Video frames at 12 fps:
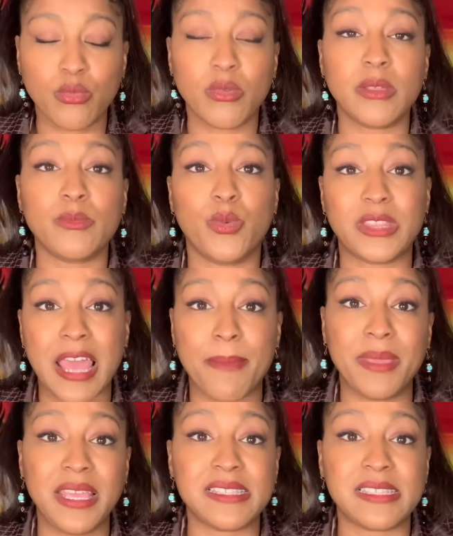what that
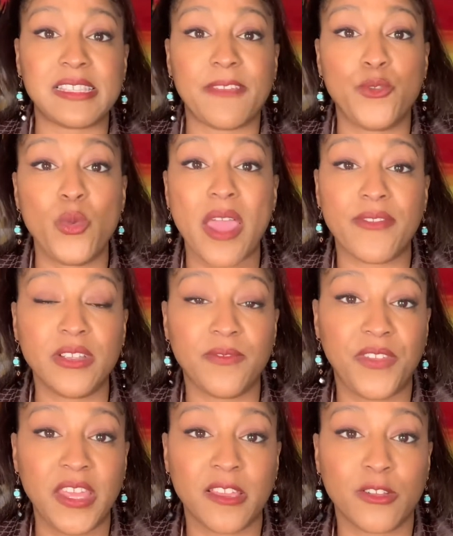means is if you have a
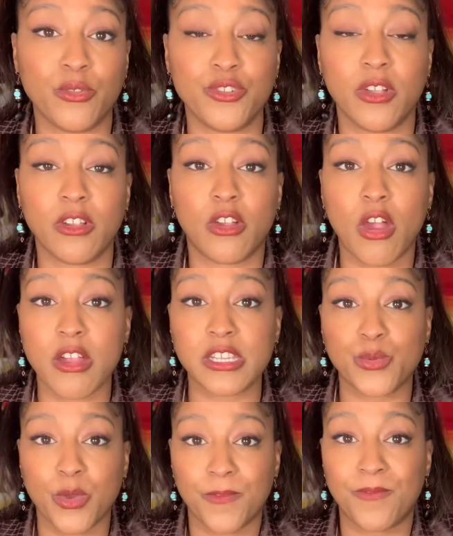vehicle, your car is
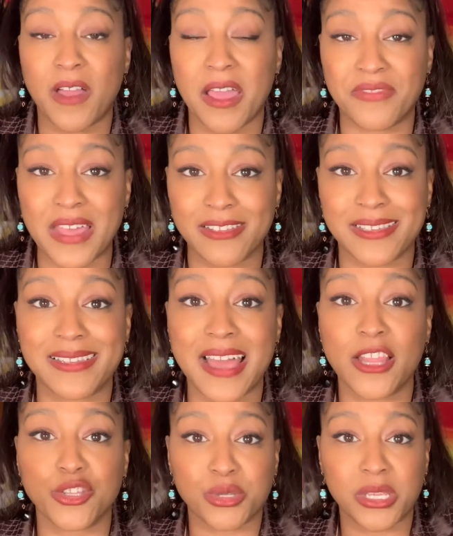worth
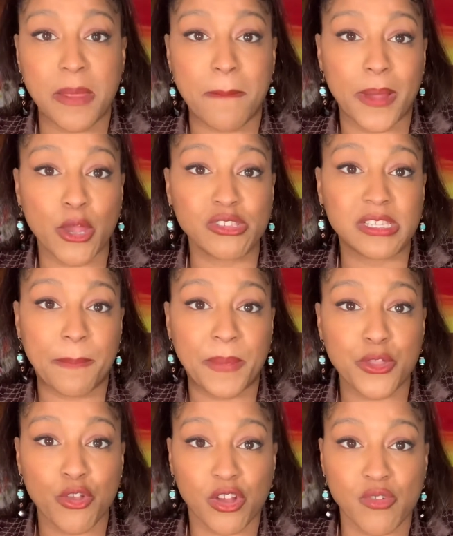$5,000 and it burns up in
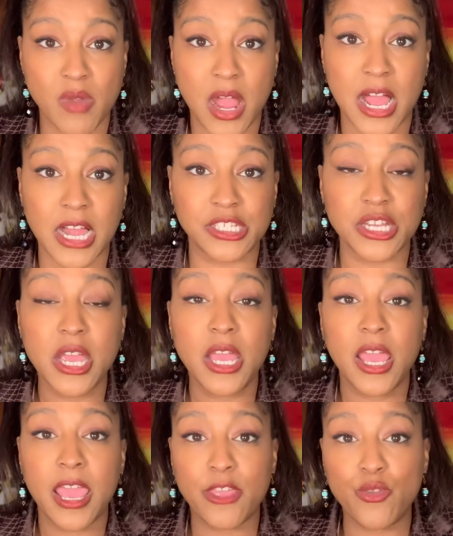your garage,
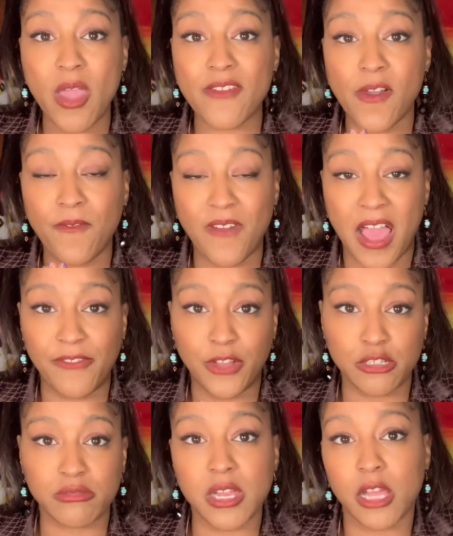and you have a
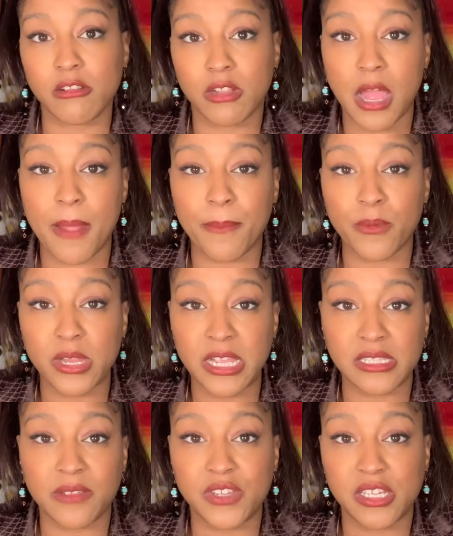$500
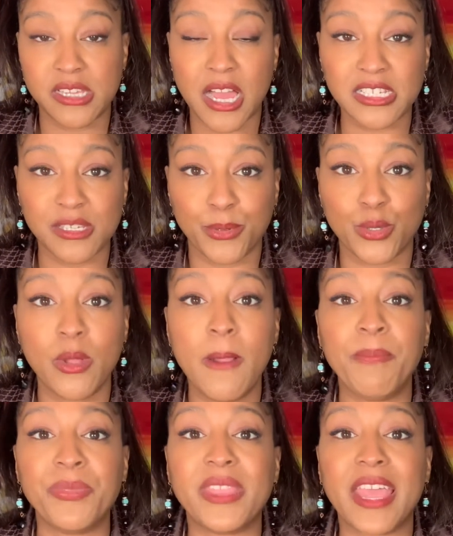comprehensive deductible,
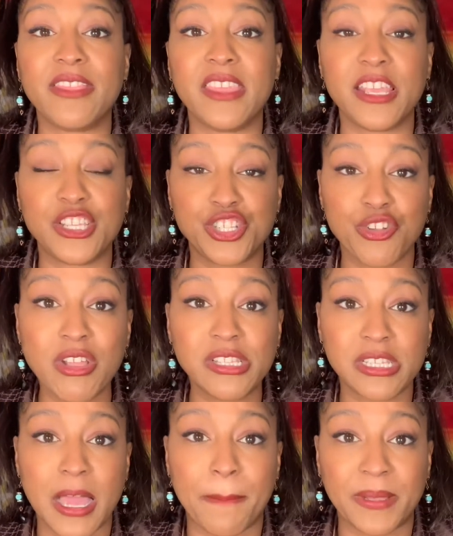then the insurance
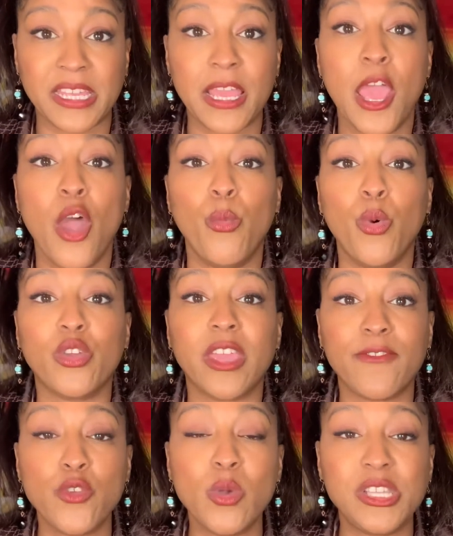company will give
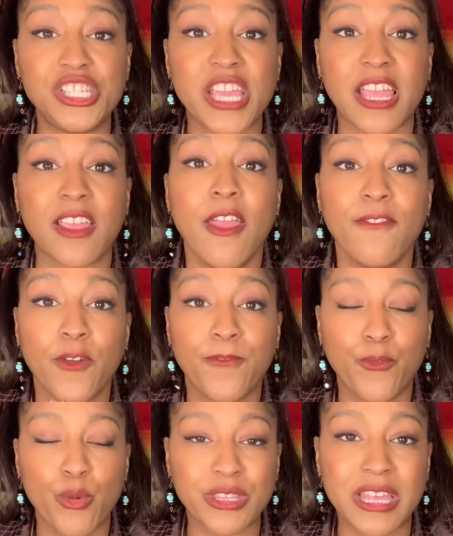you a check for
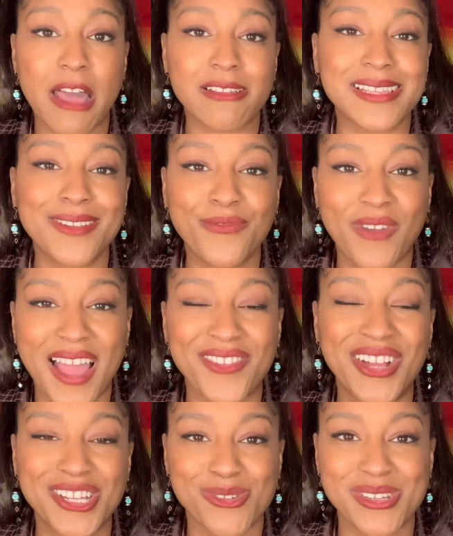
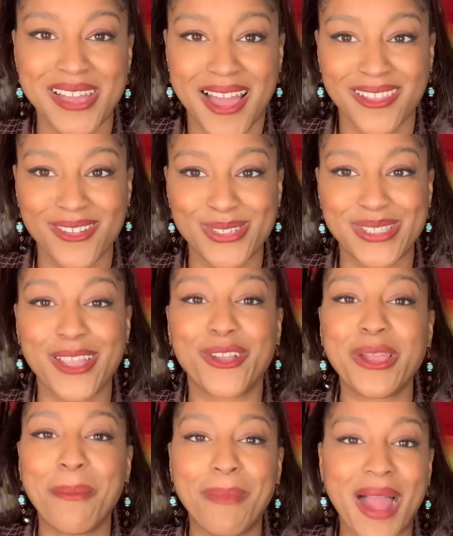$4,500. They're going
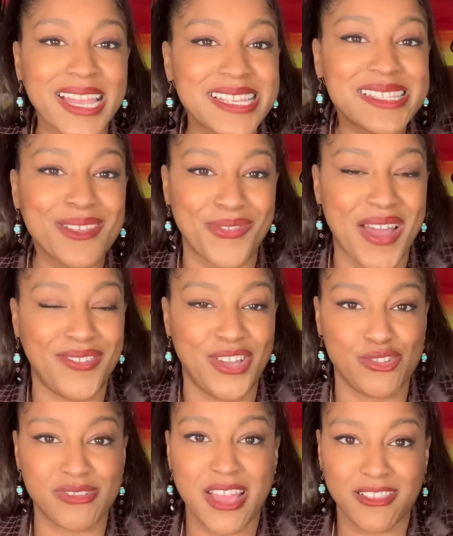to minus the
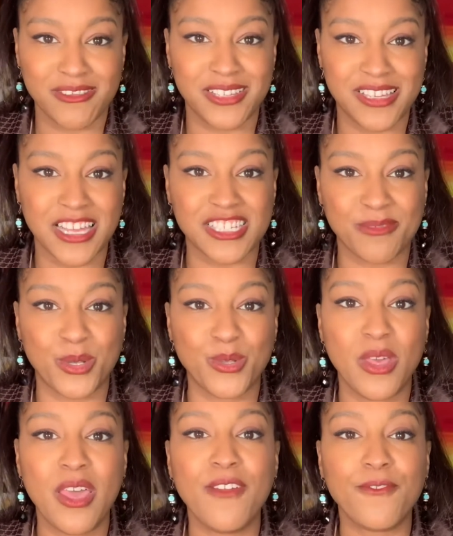$500 deductible
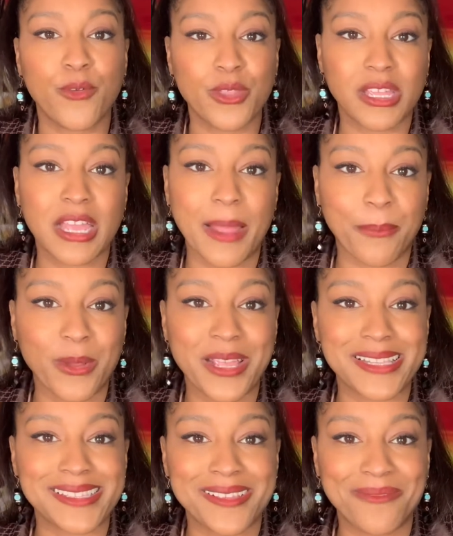for the
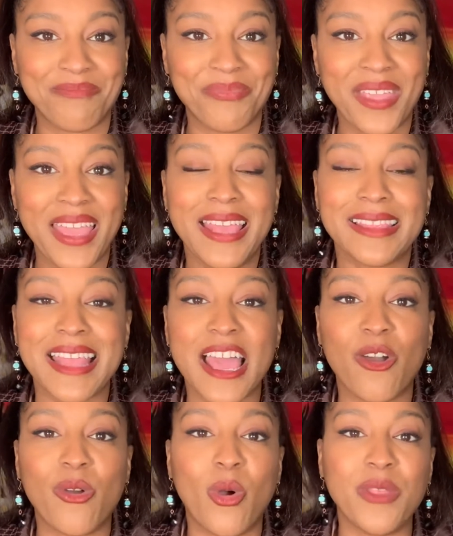comprehensive.
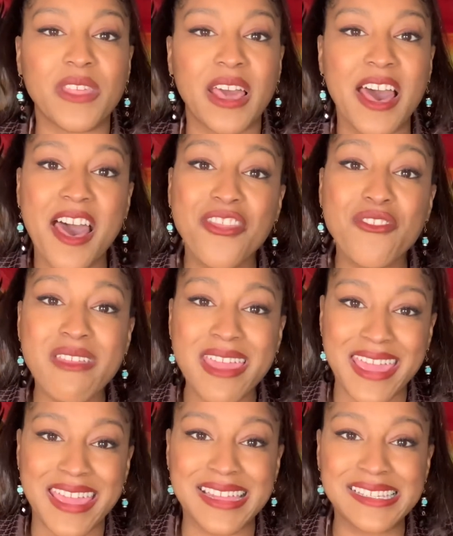Now, on the other
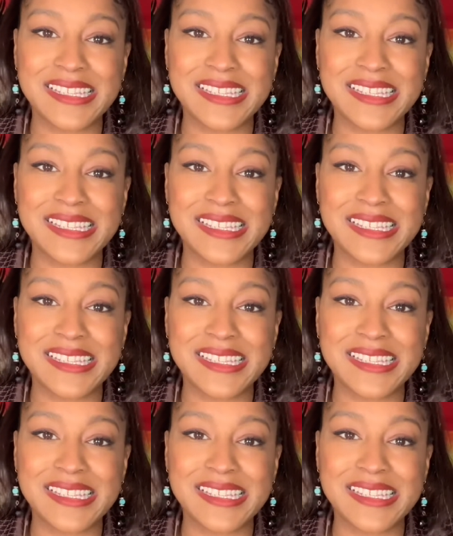hand,